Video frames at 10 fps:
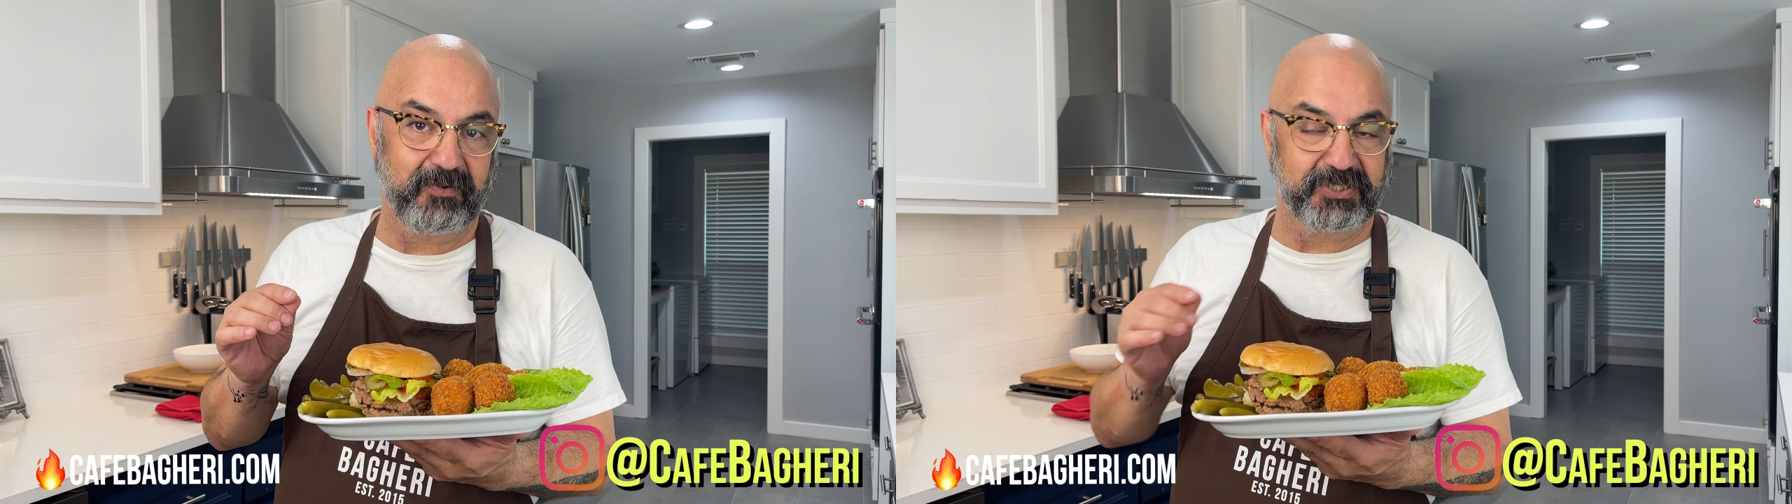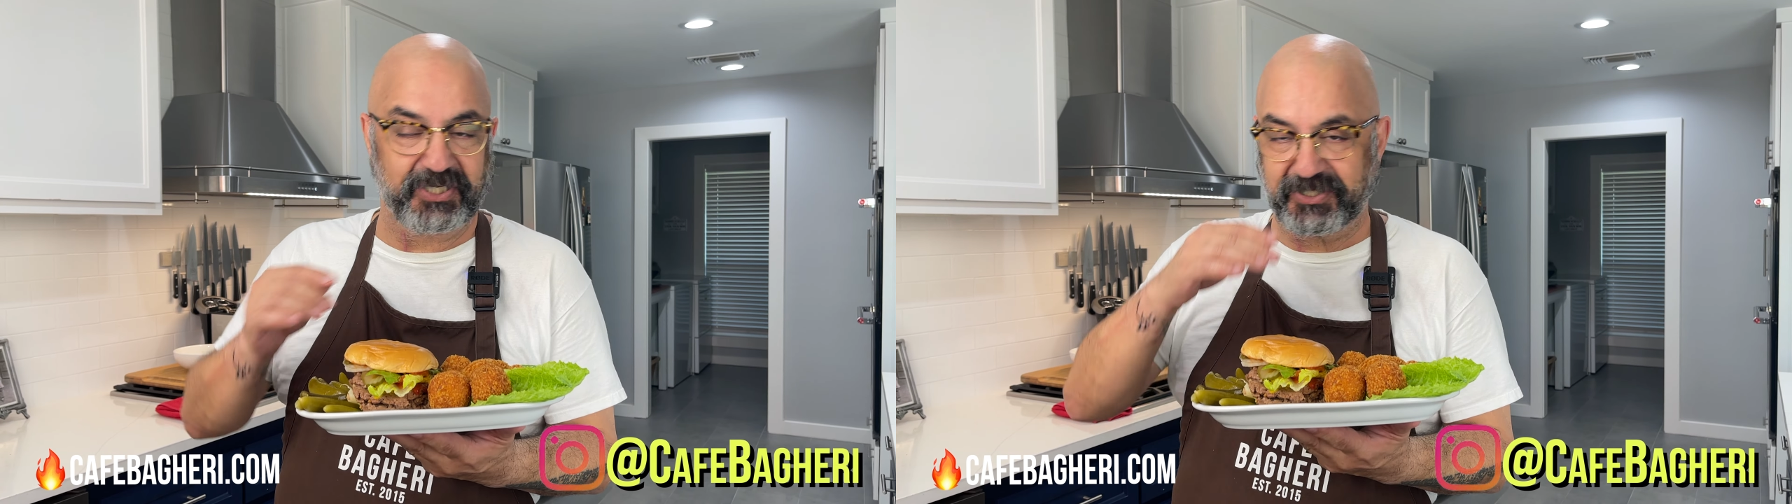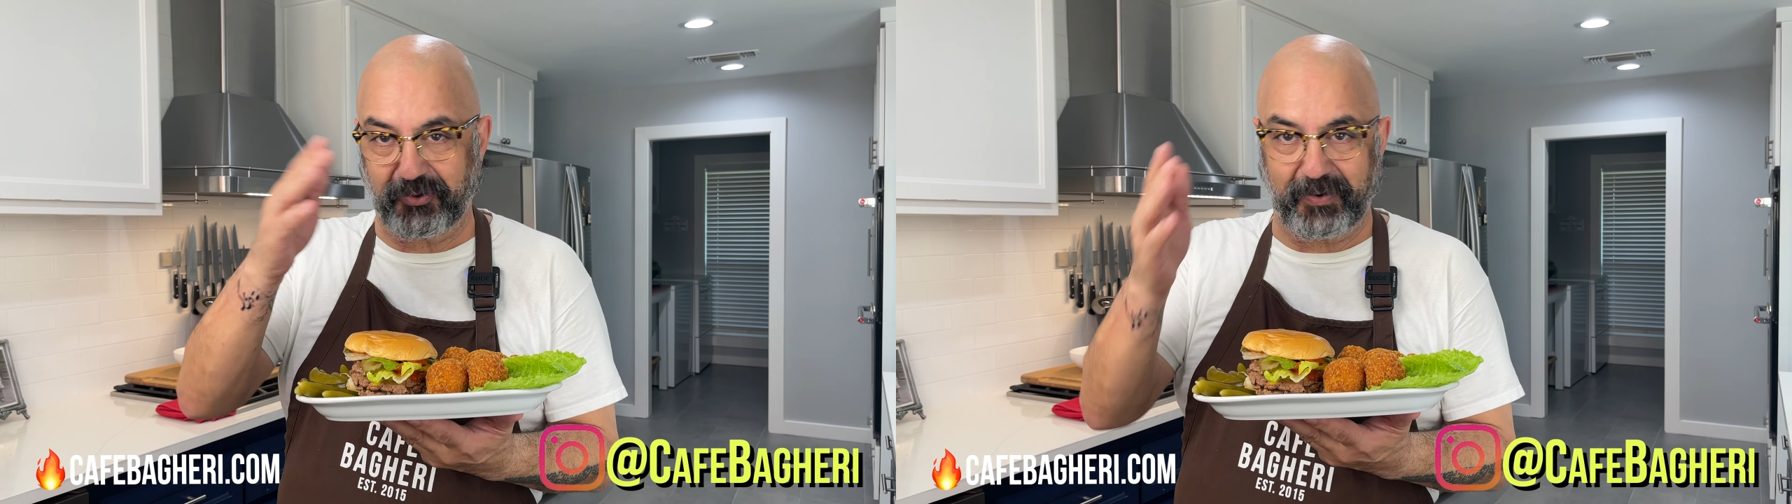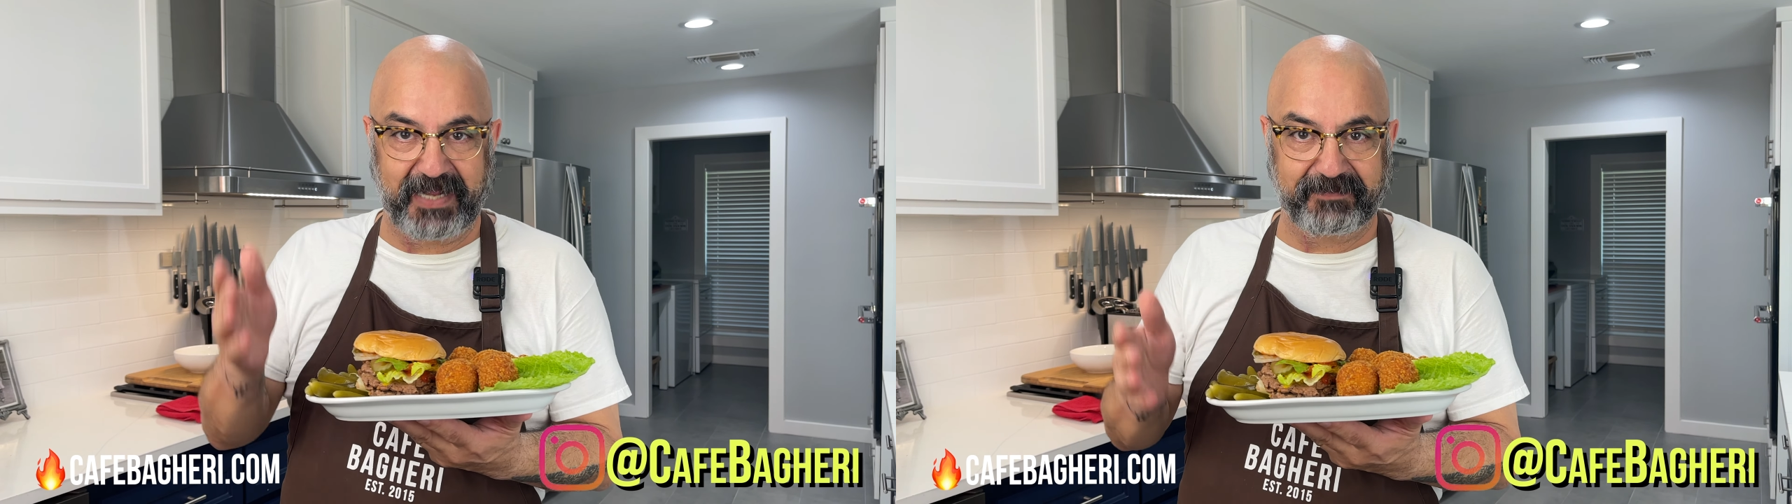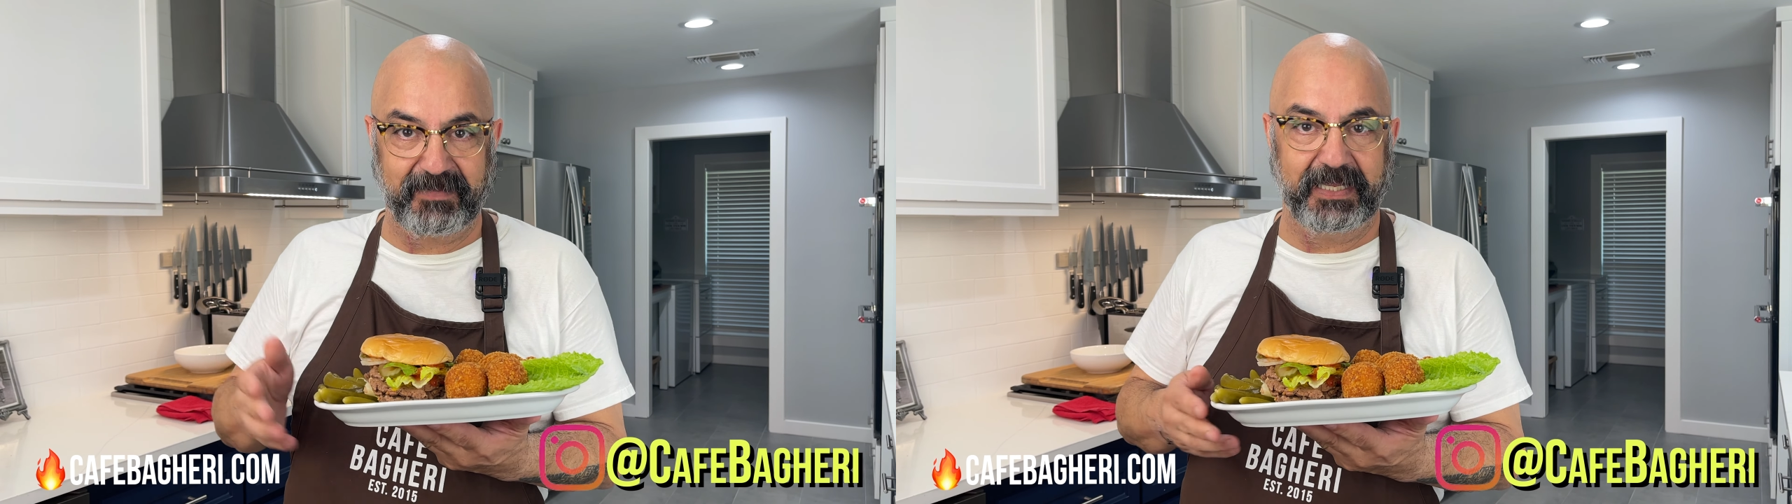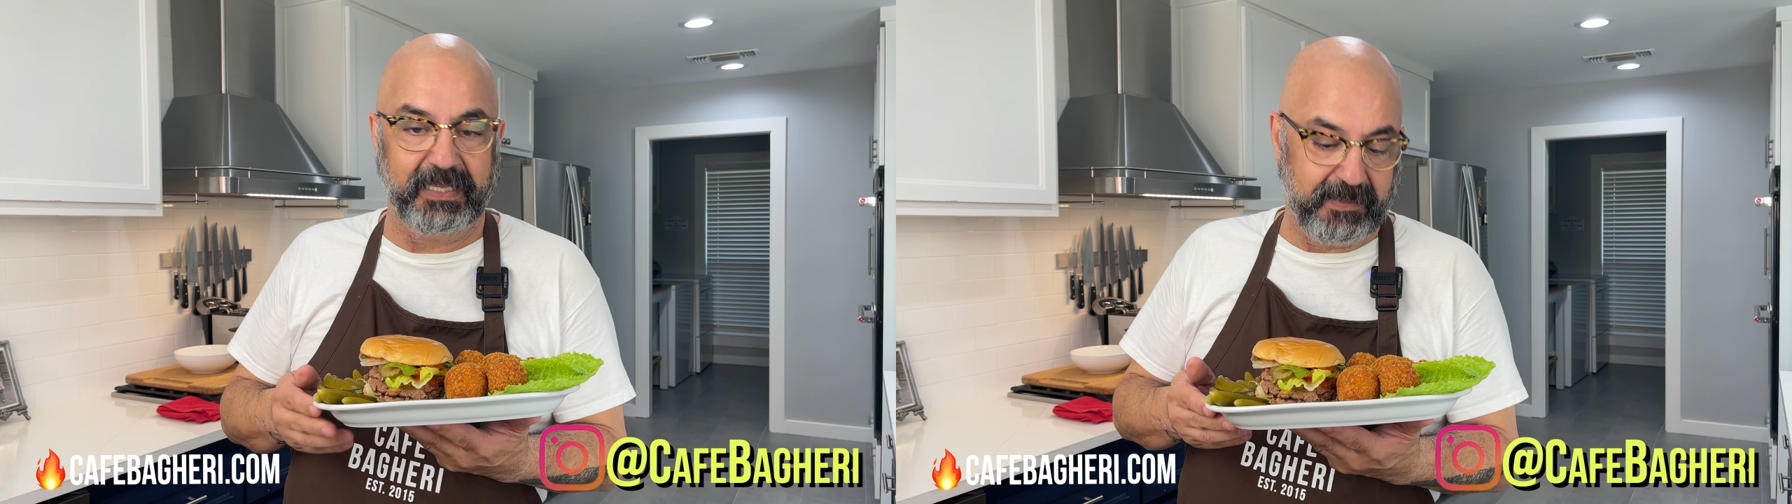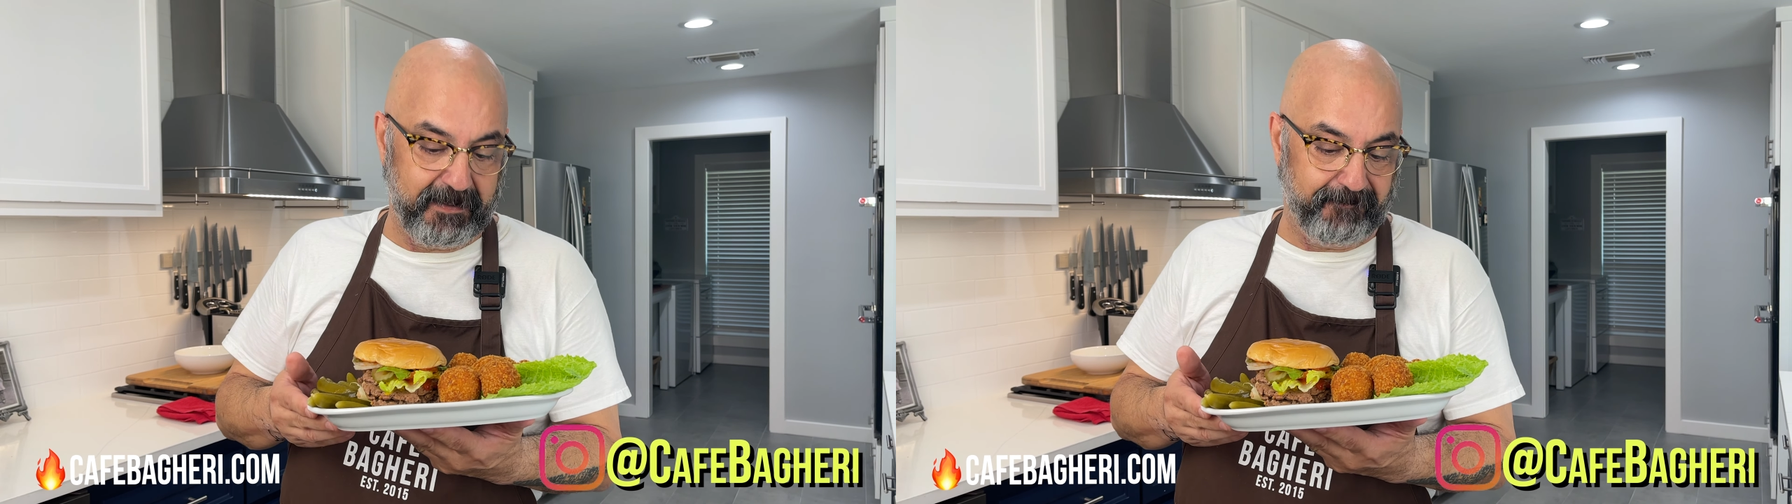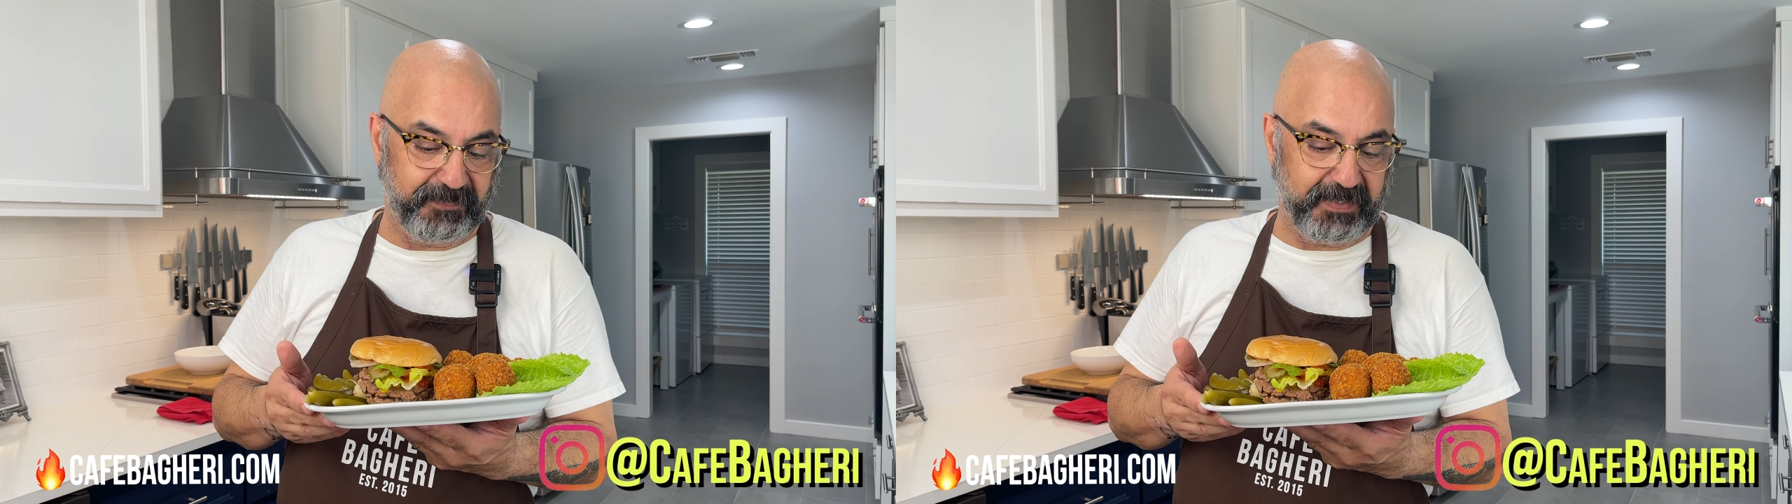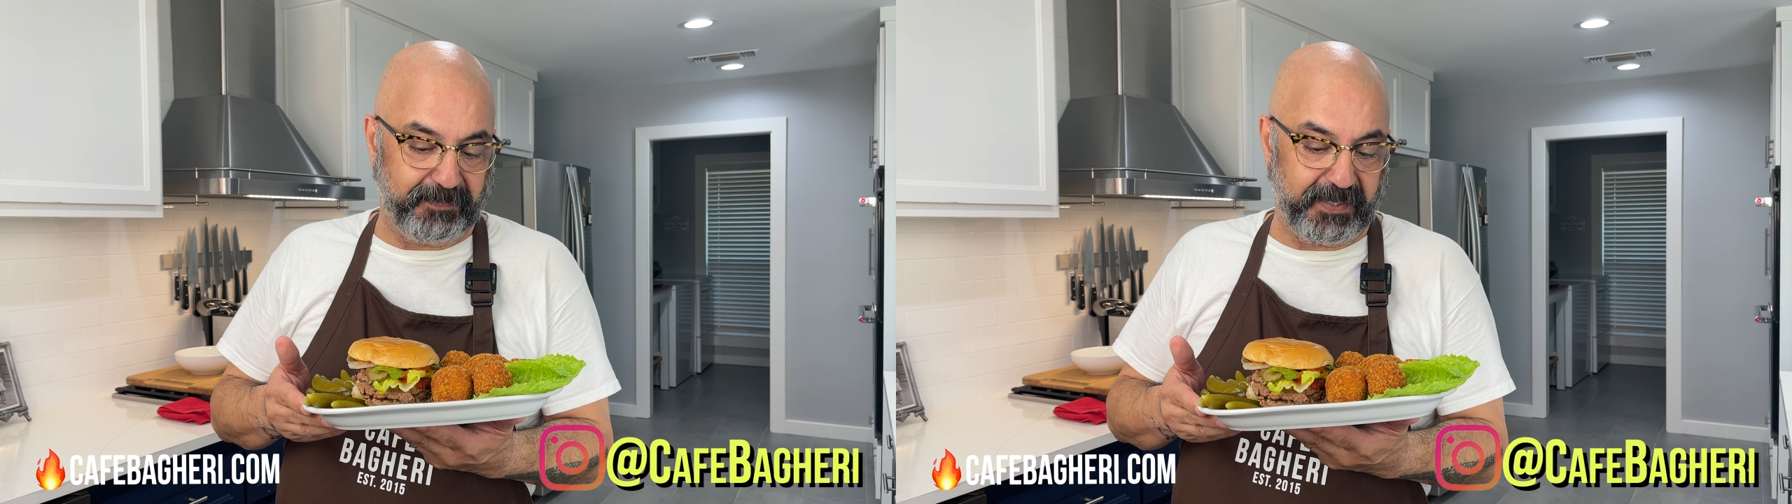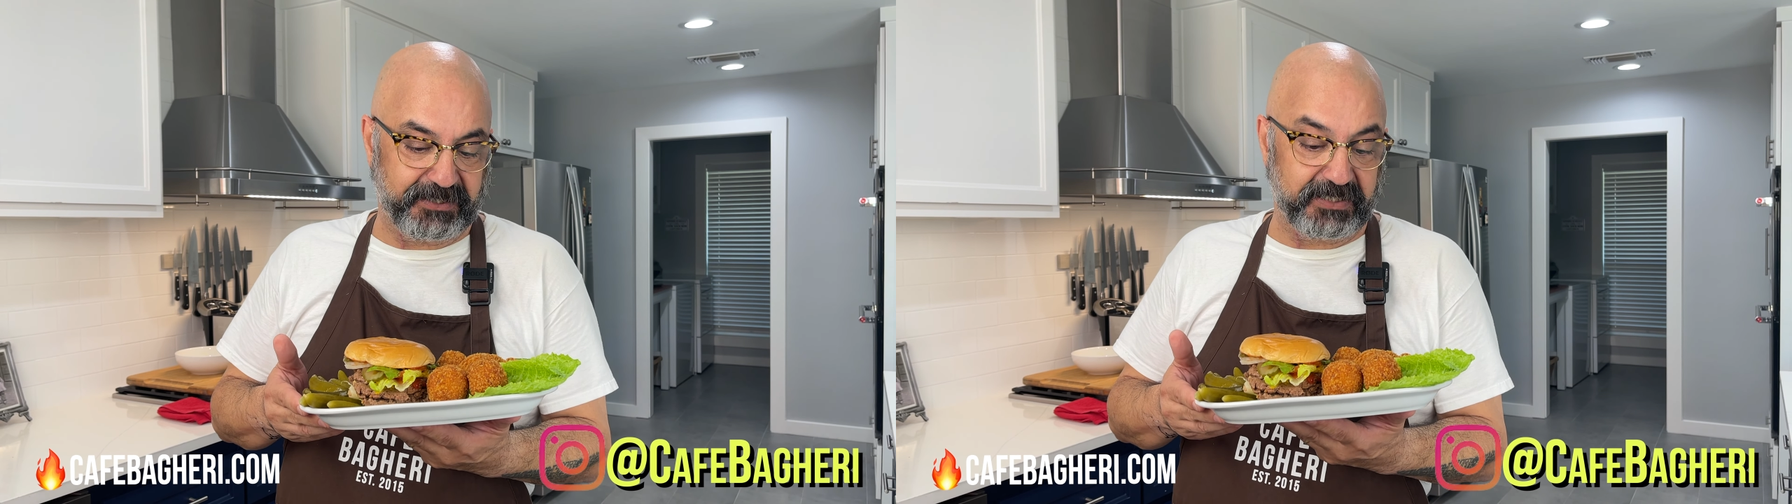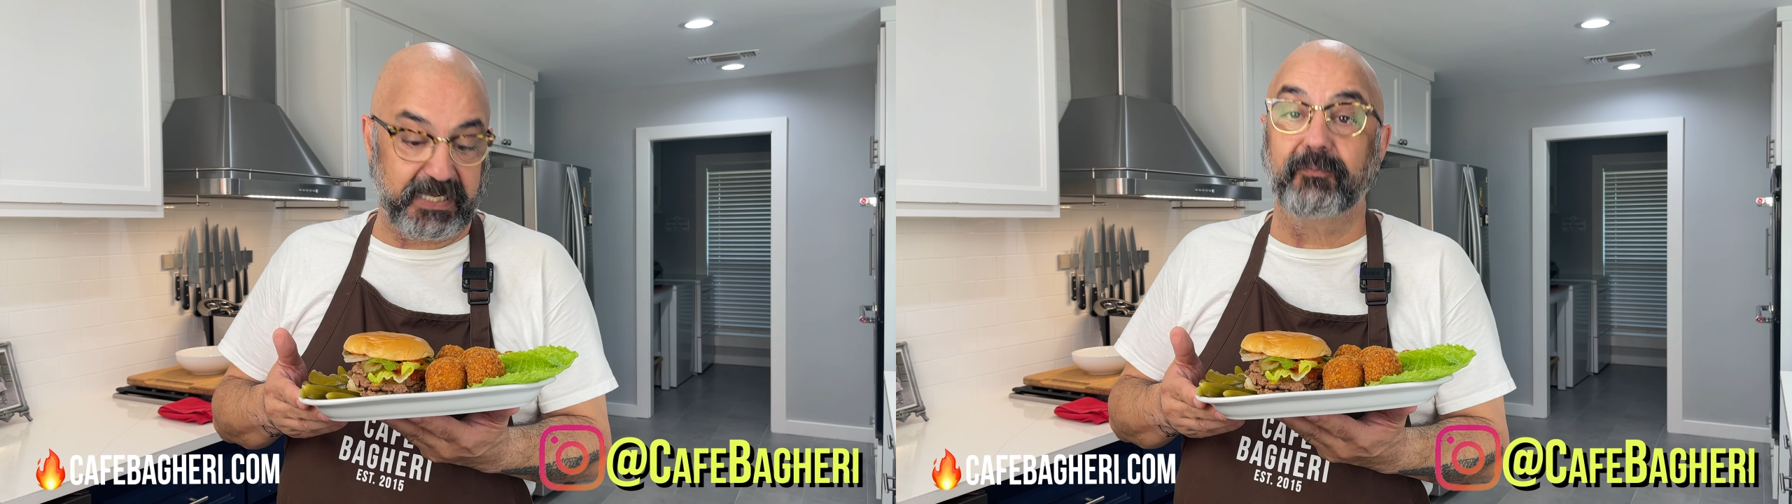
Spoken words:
or just direct me the pictures.